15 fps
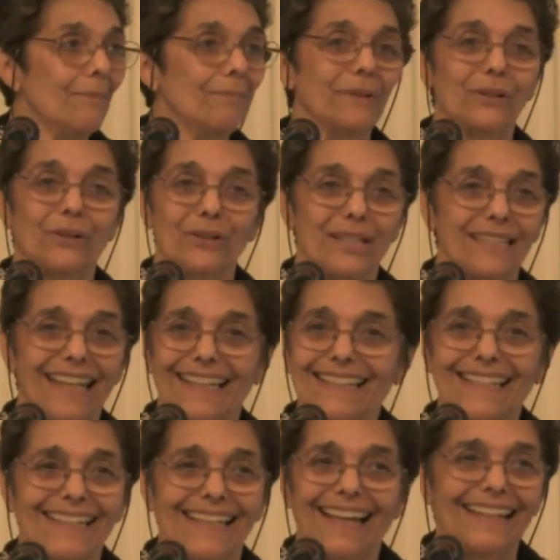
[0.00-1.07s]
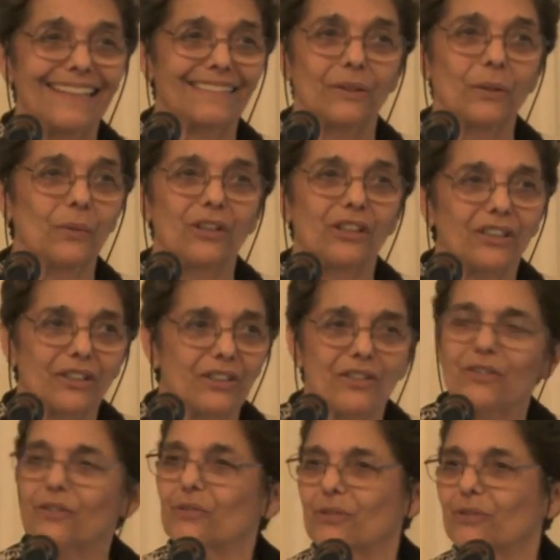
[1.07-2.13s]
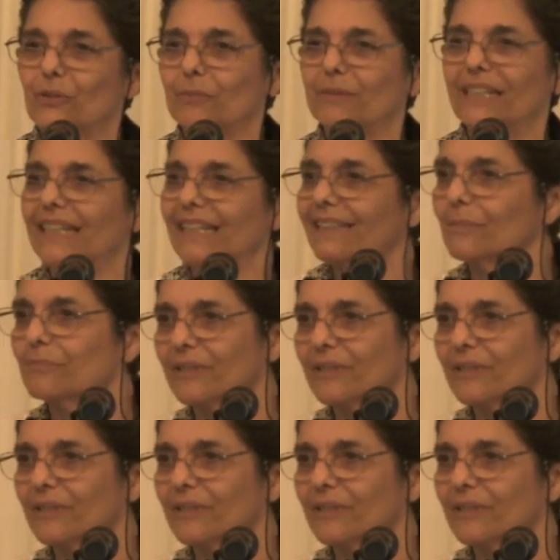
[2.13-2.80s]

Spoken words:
Because that's like the workers used to be in the